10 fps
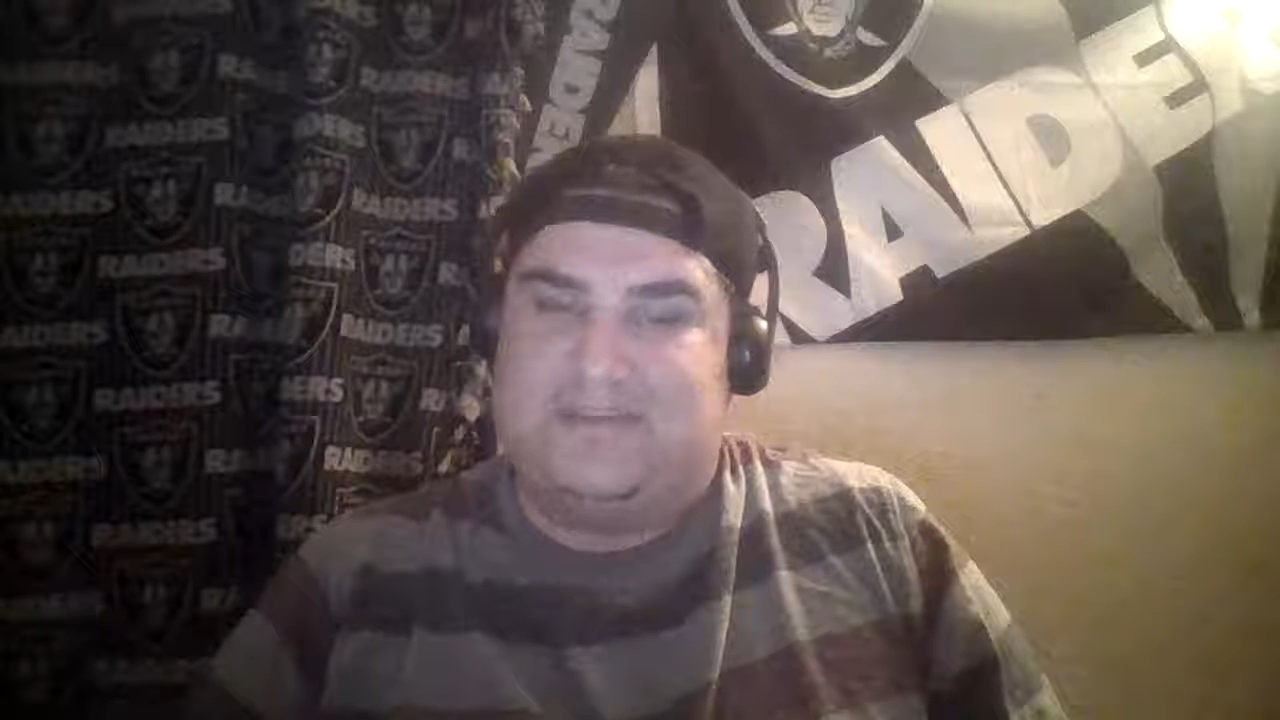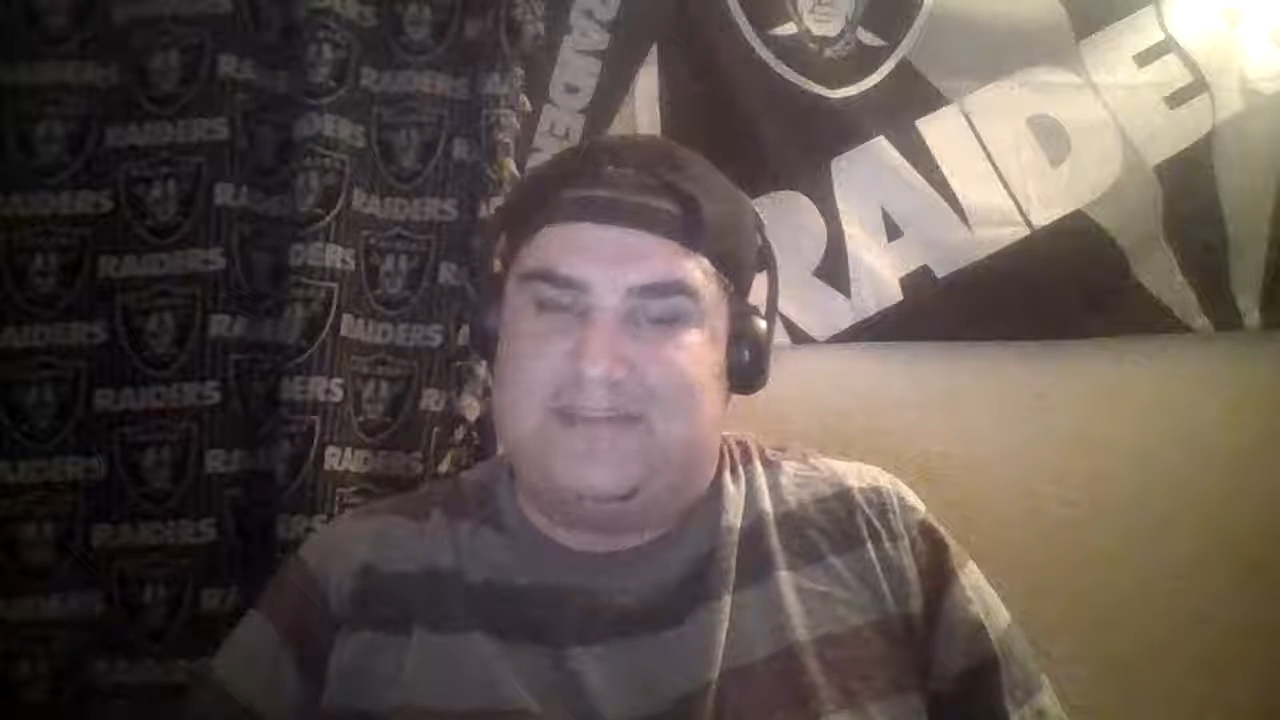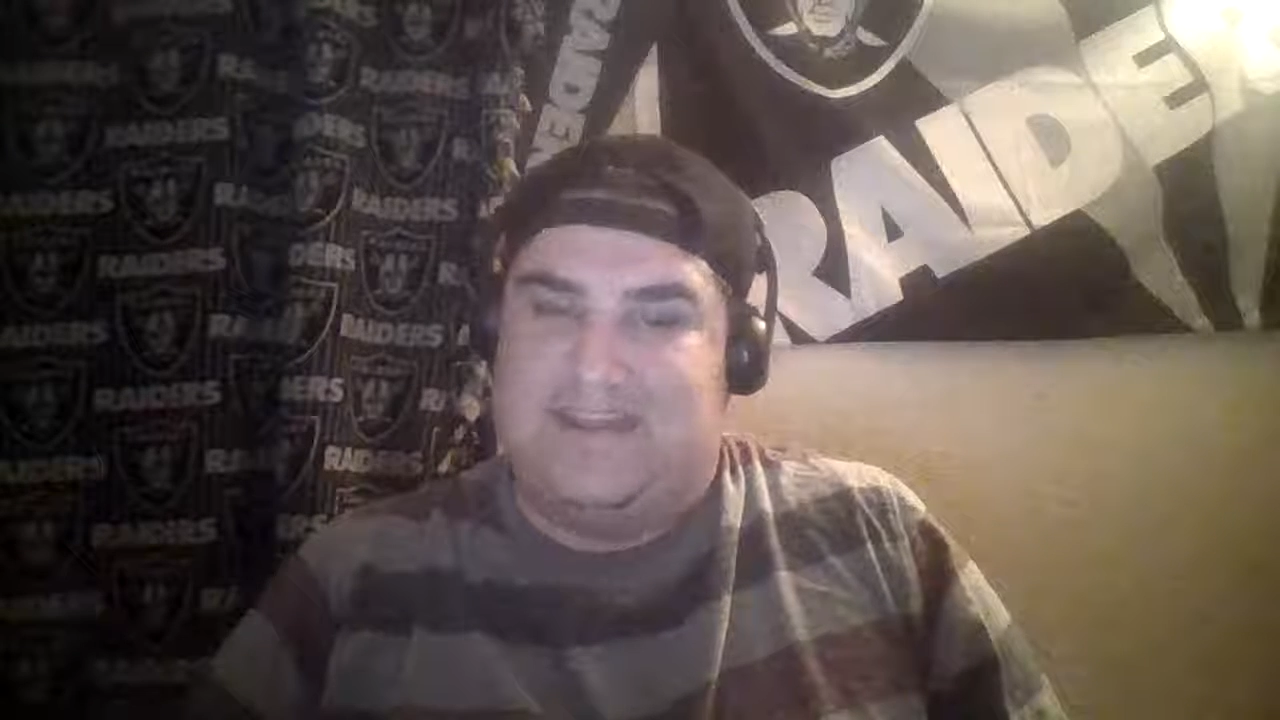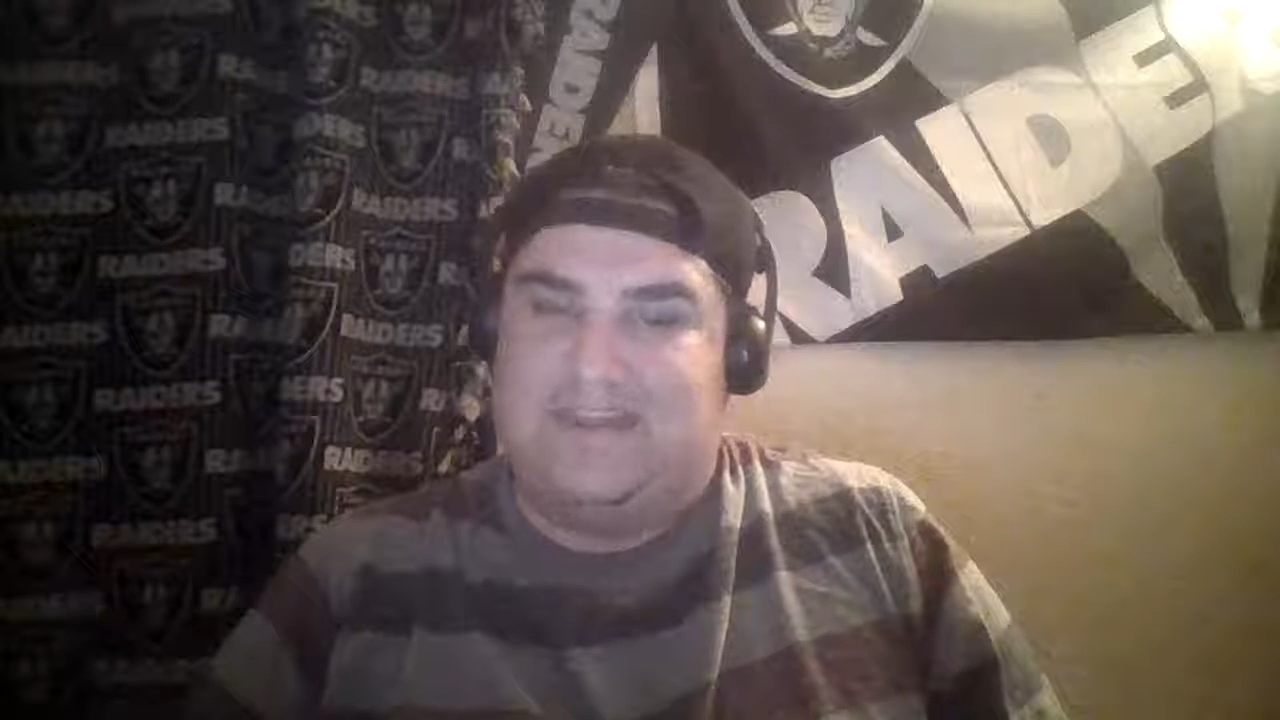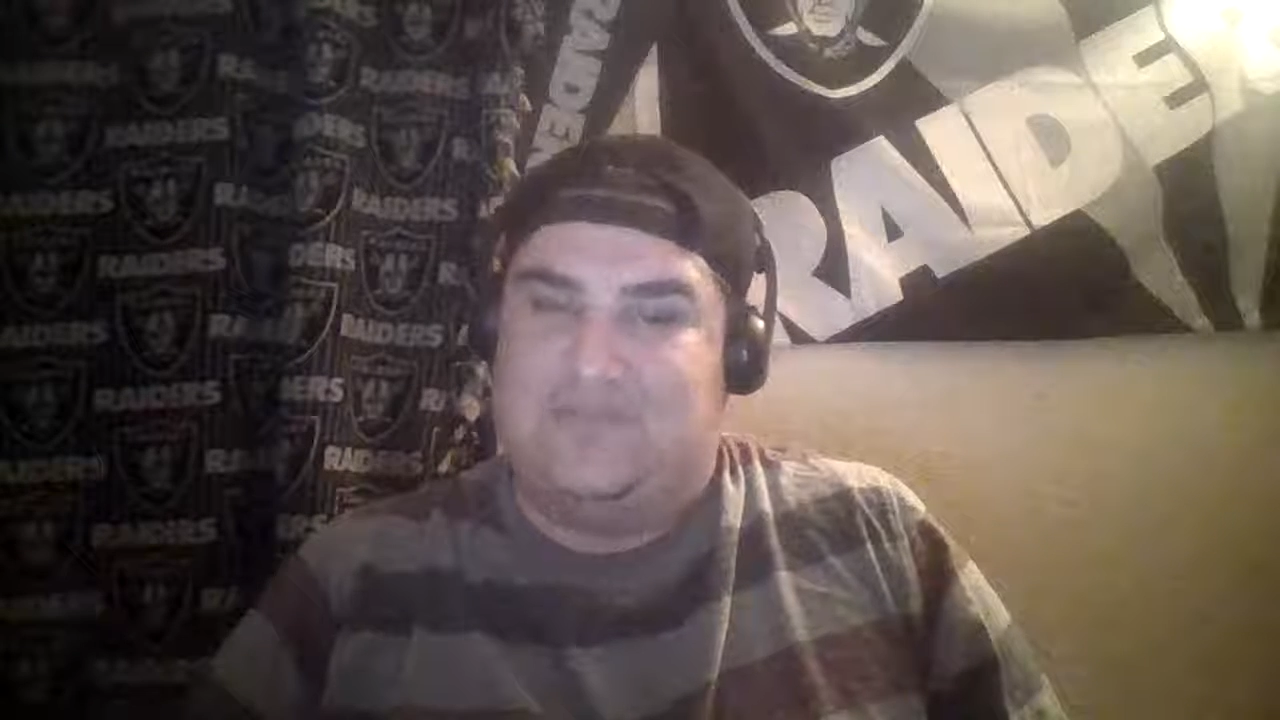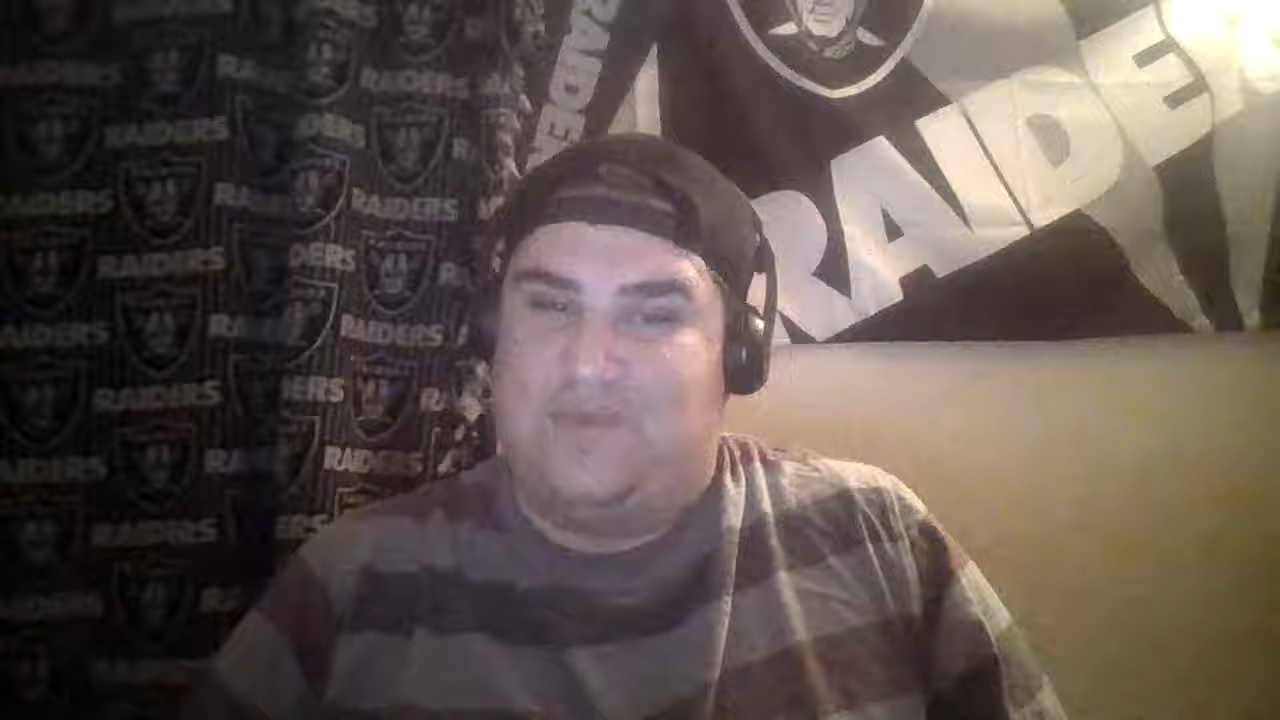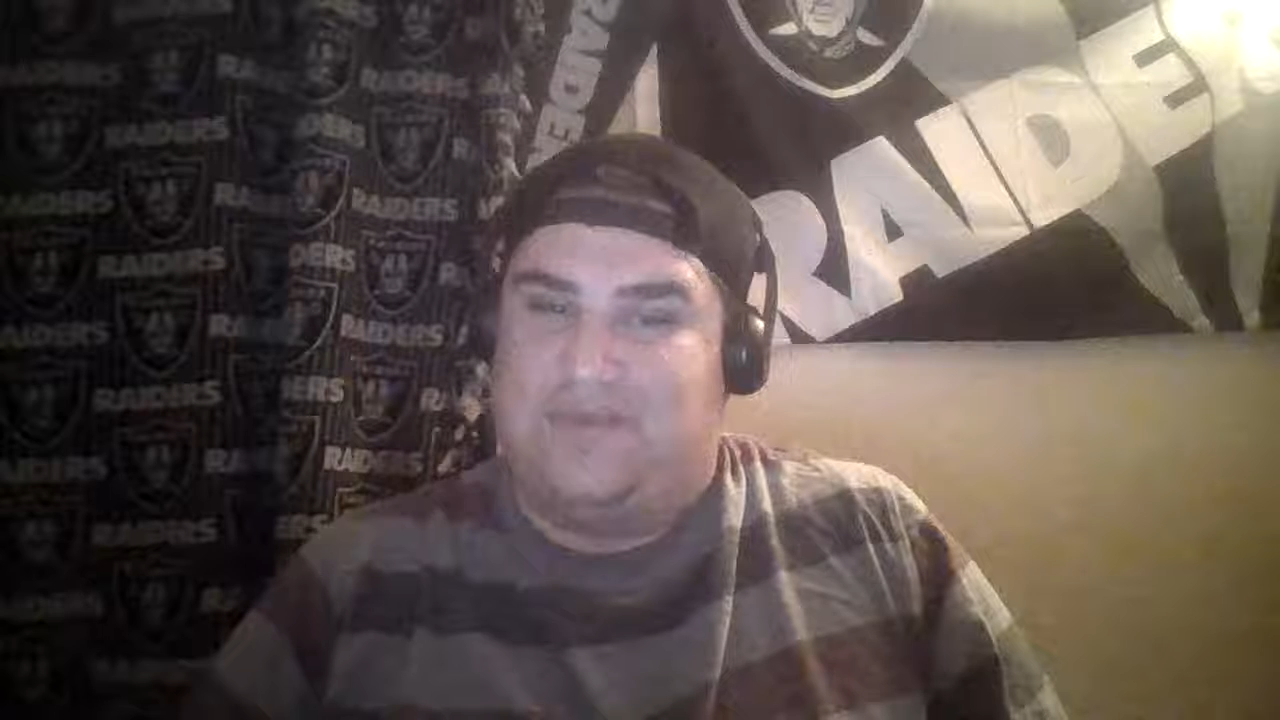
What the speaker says: staying away